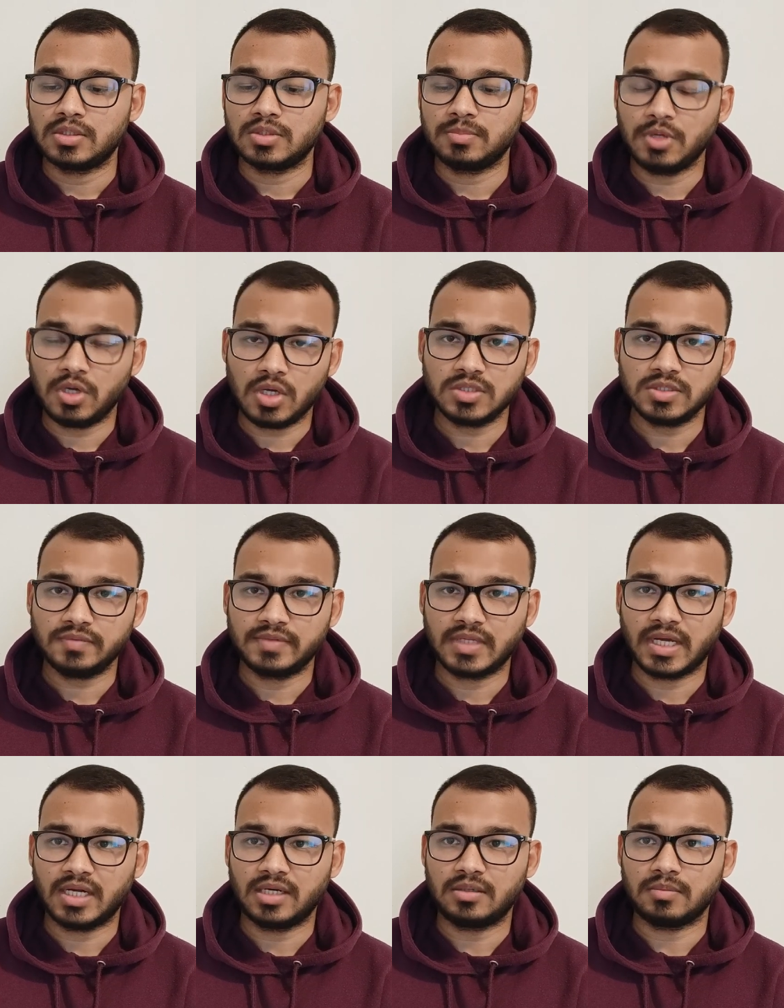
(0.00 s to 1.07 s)
So because of
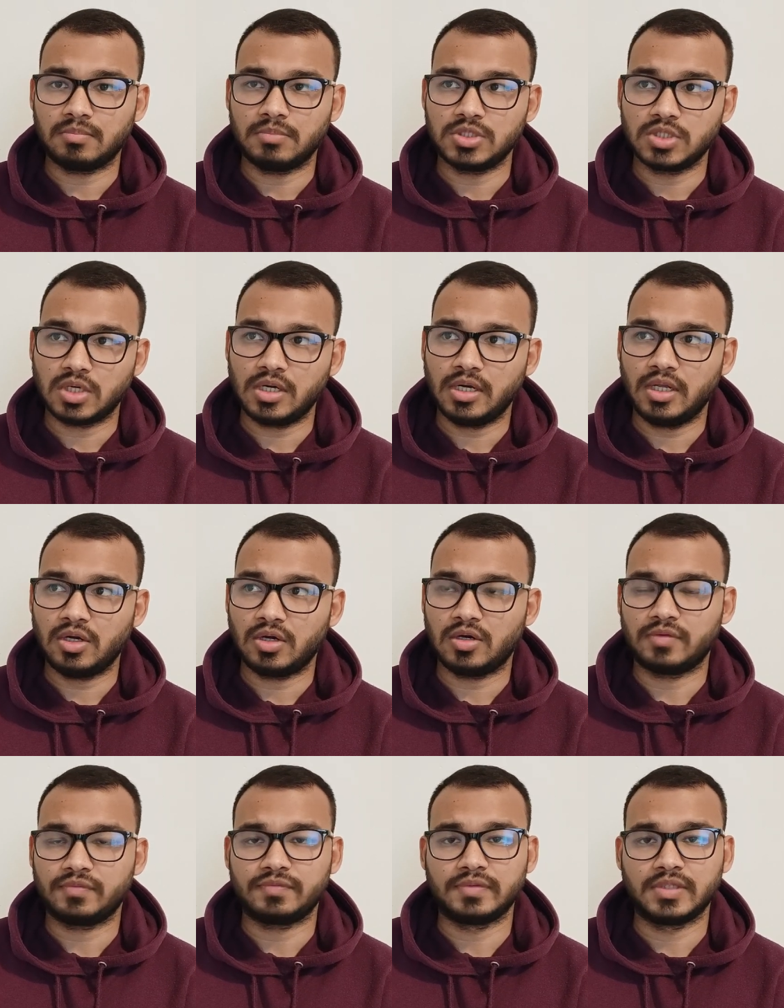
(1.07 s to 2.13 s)
that, majority
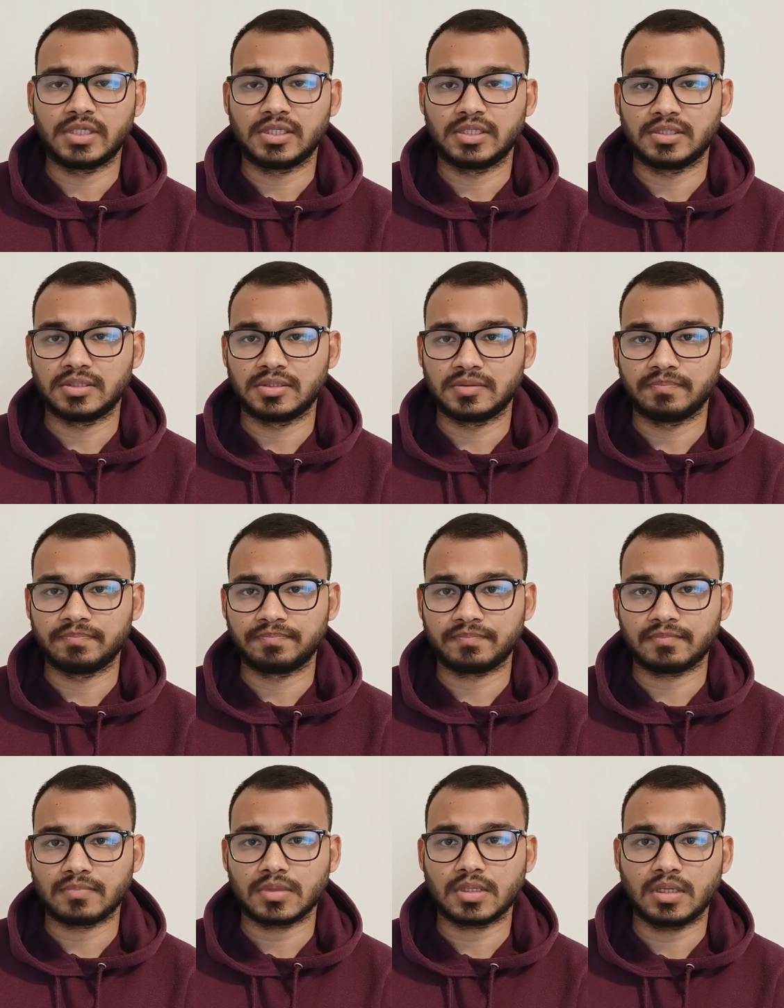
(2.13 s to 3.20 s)
of the
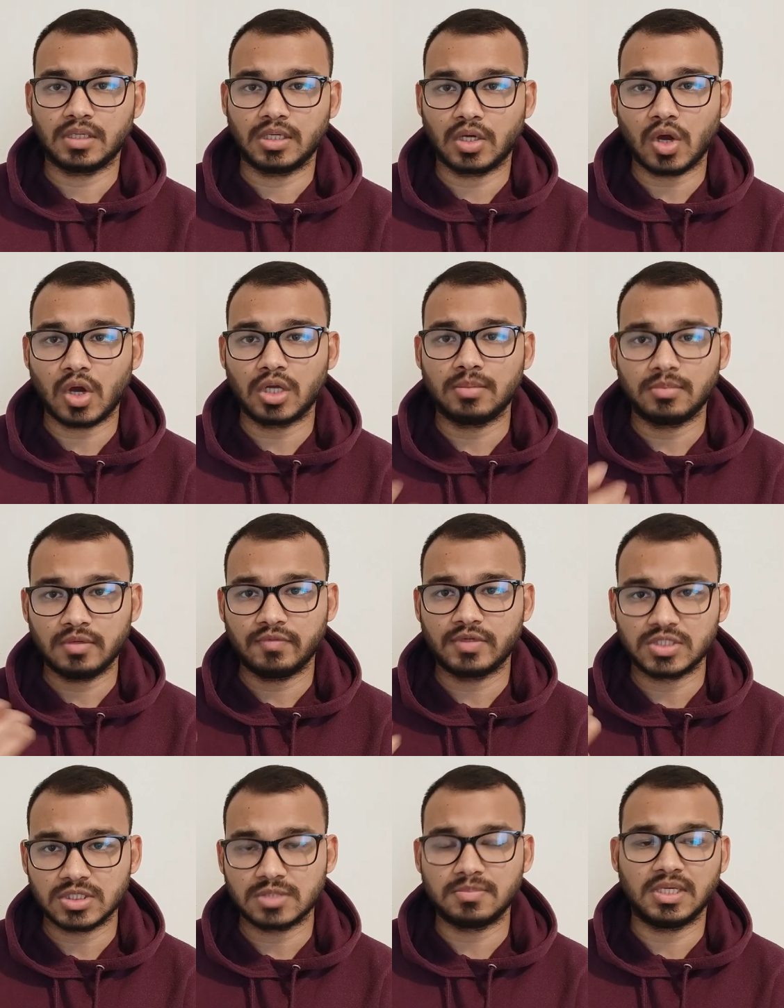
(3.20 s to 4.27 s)
economy
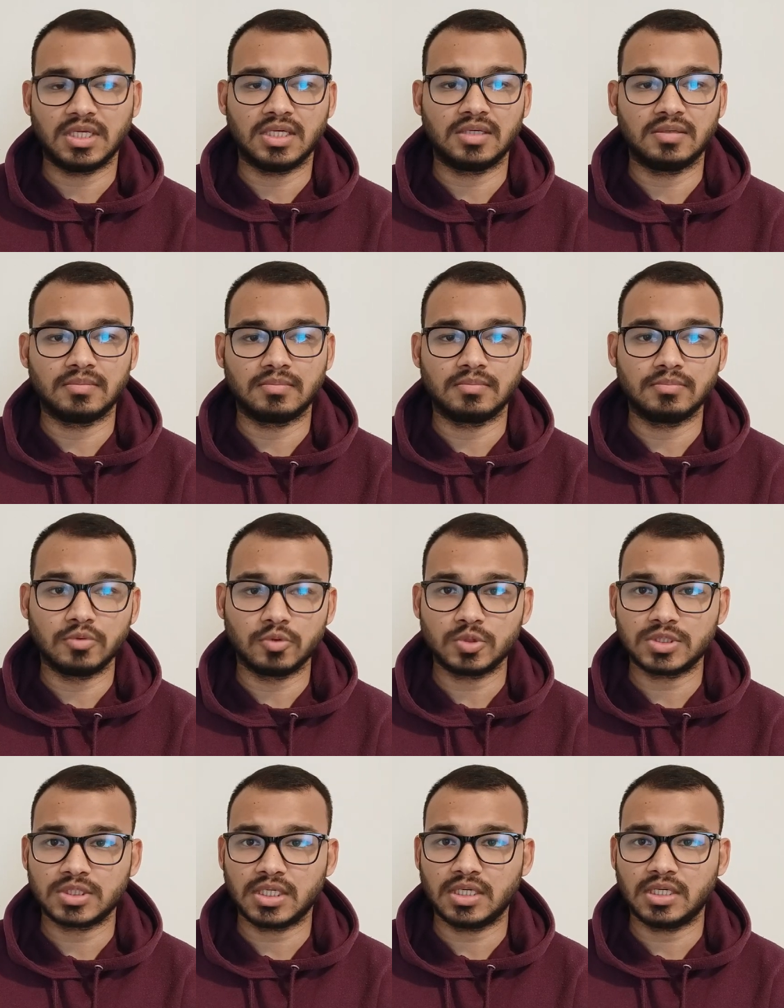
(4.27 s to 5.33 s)
which is being
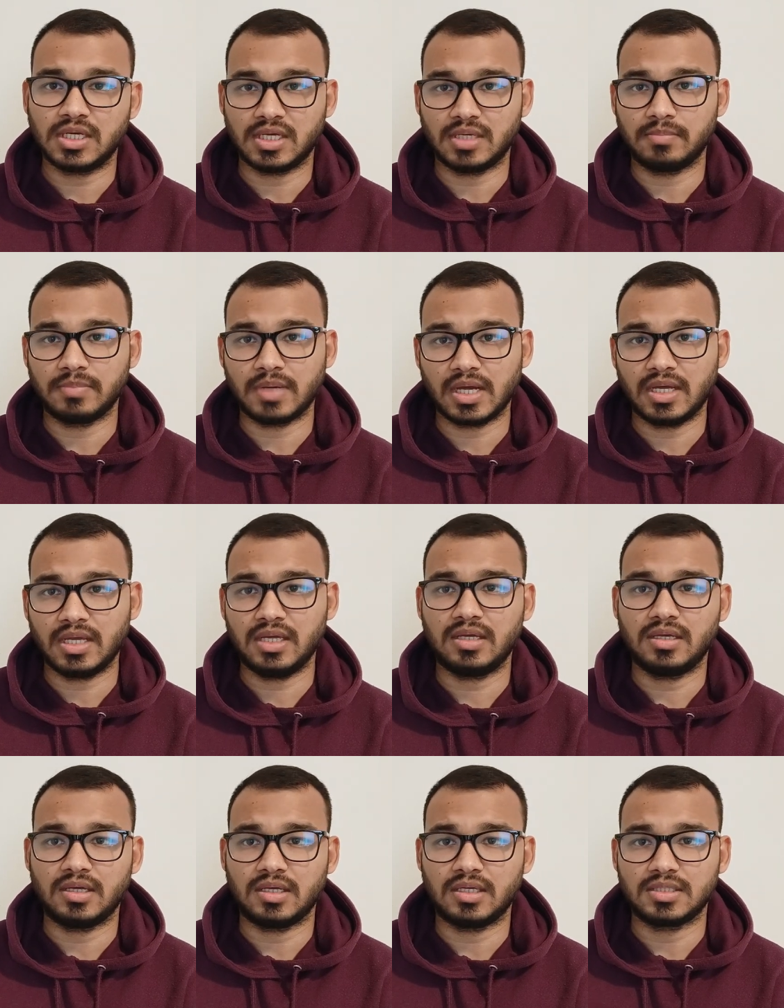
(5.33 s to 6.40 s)
boosted
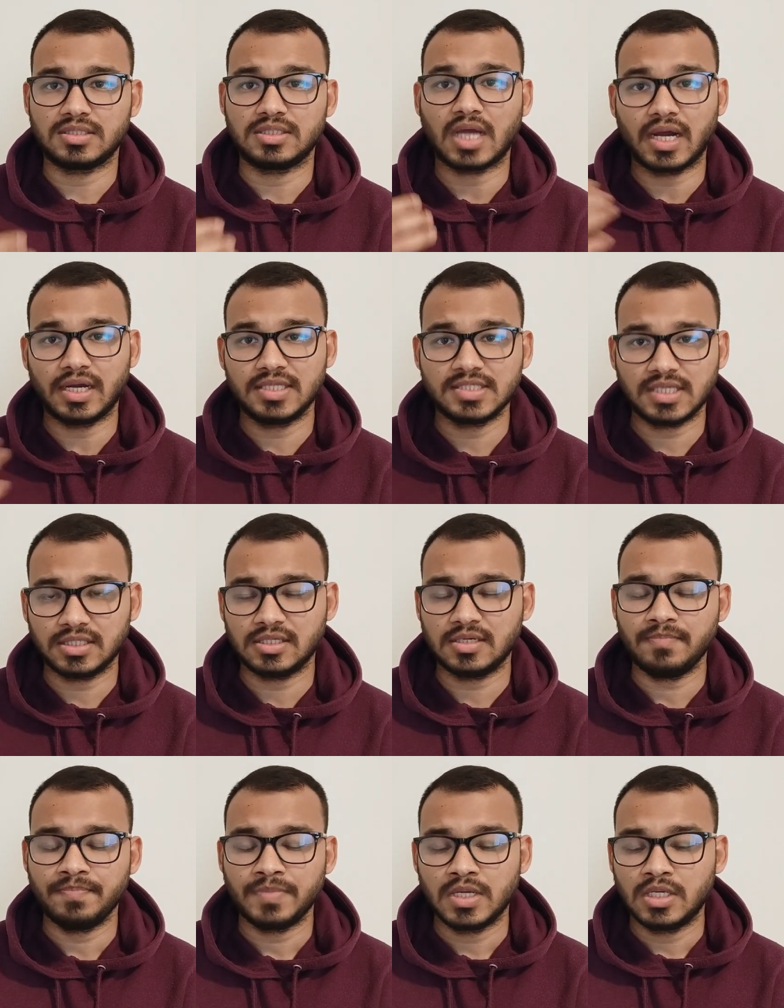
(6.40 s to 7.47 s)
by is the IT
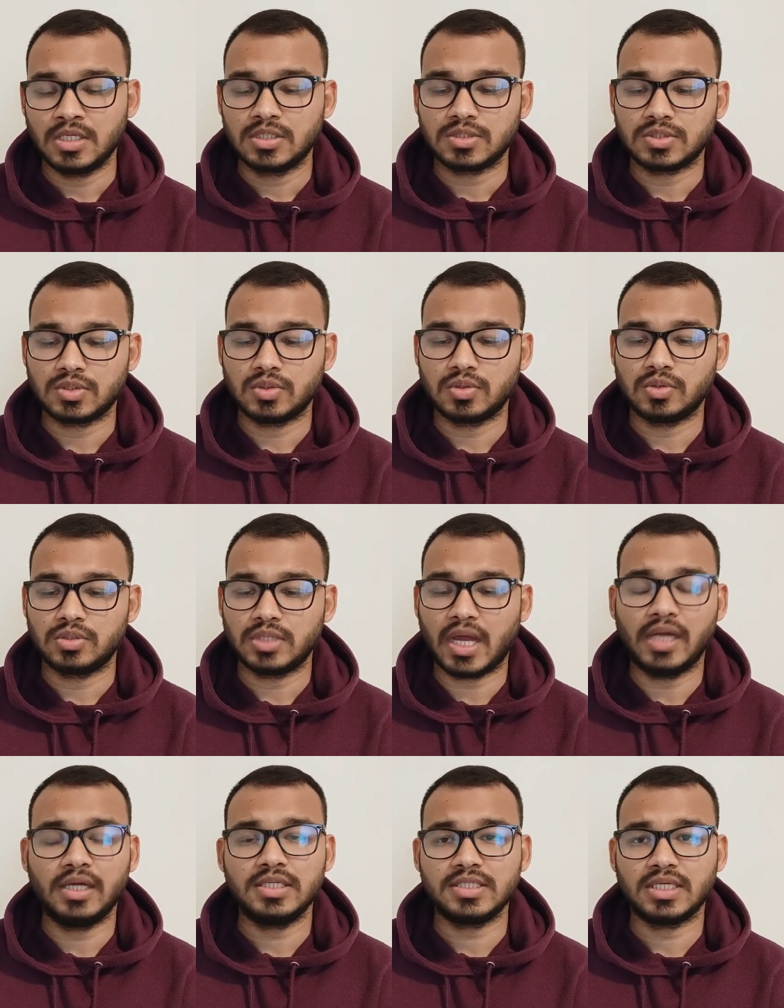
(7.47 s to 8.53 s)
sector. So the
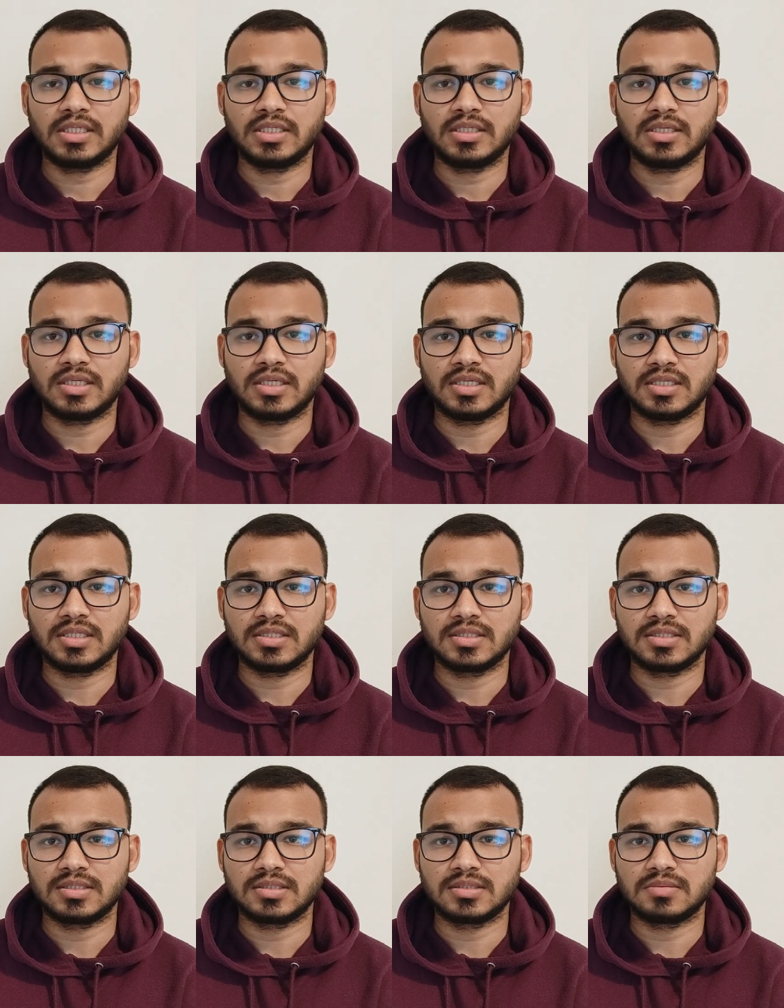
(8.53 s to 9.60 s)
IT sector
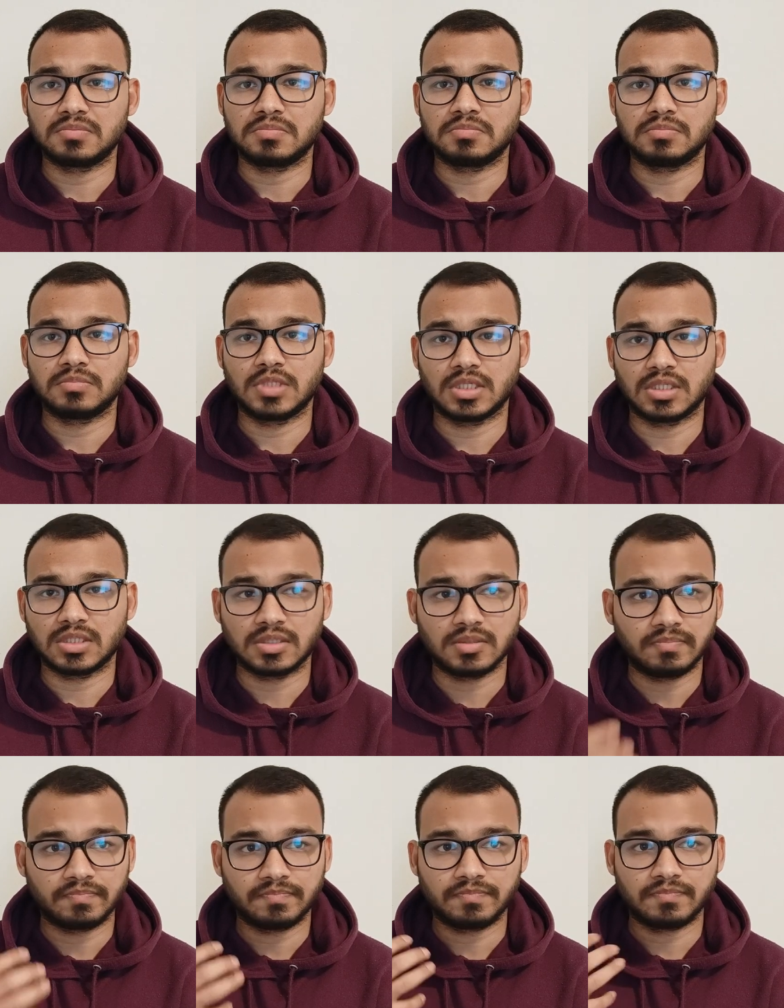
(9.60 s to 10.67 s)
is
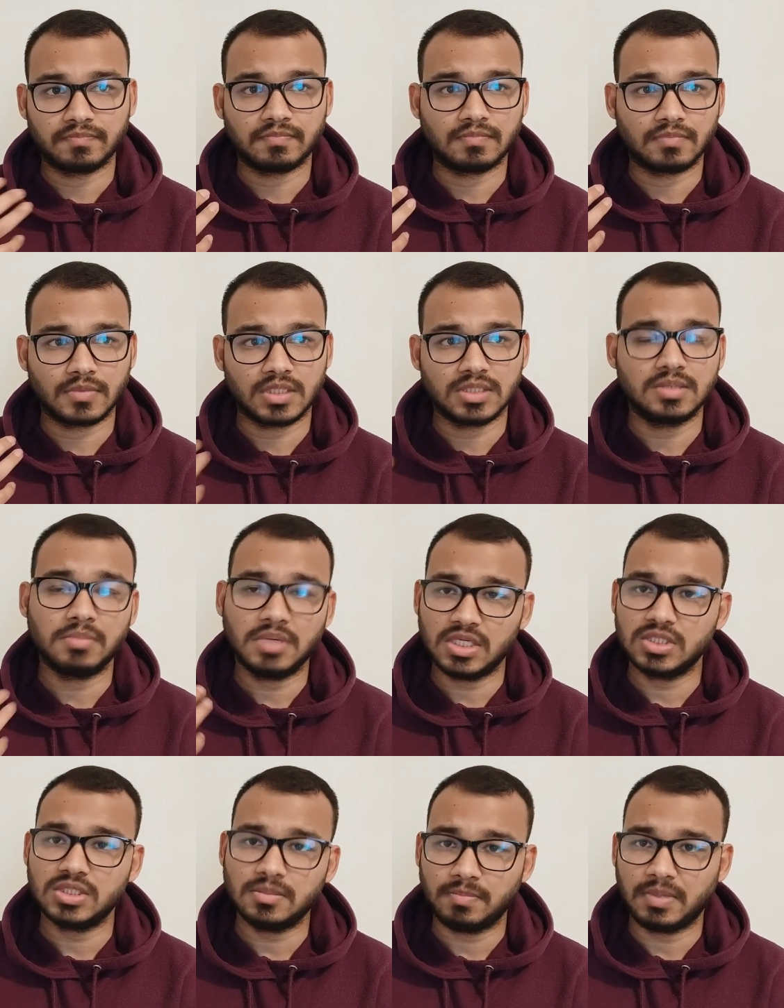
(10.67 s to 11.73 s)
the
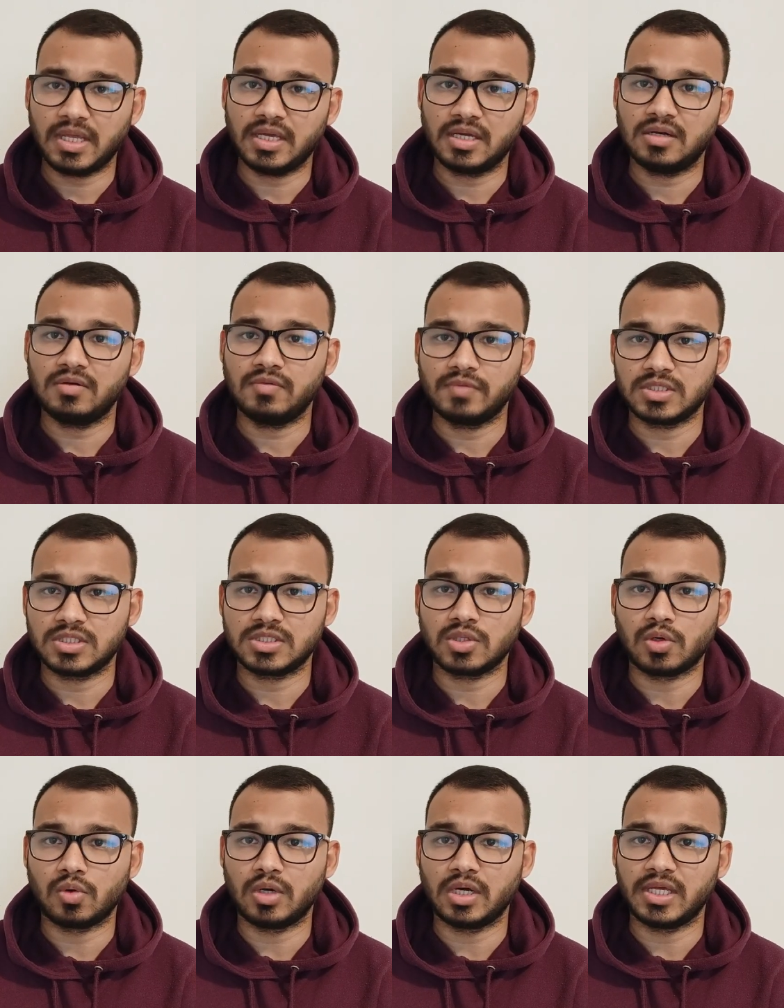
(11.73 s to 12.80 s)
major player which is
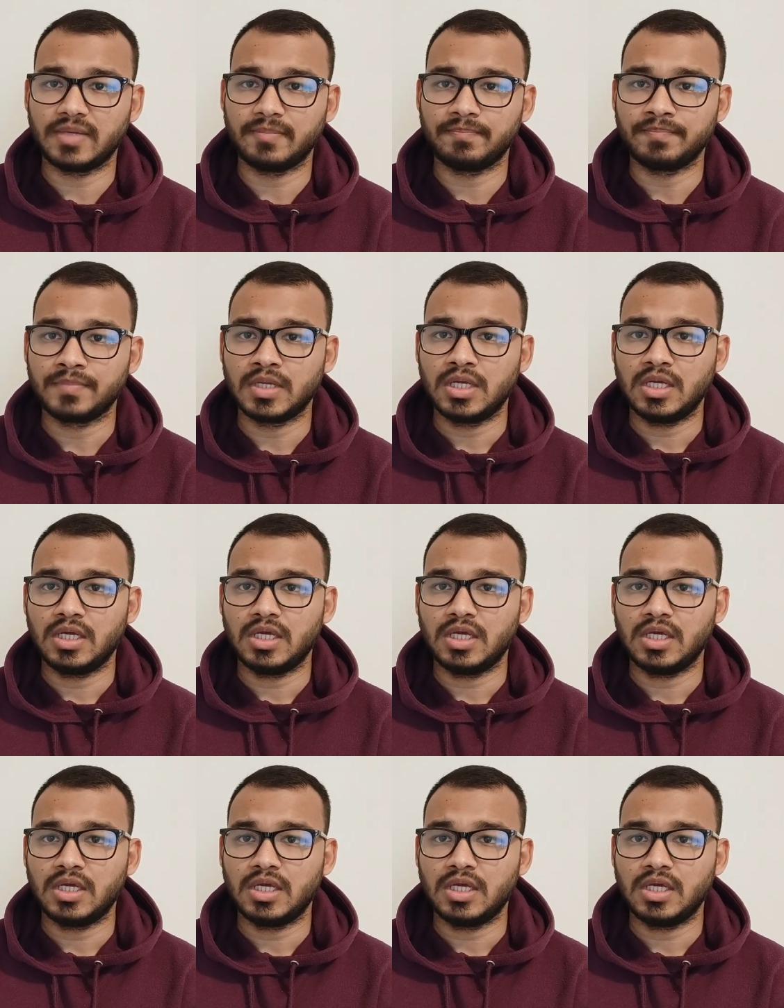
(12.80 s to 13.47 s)
holding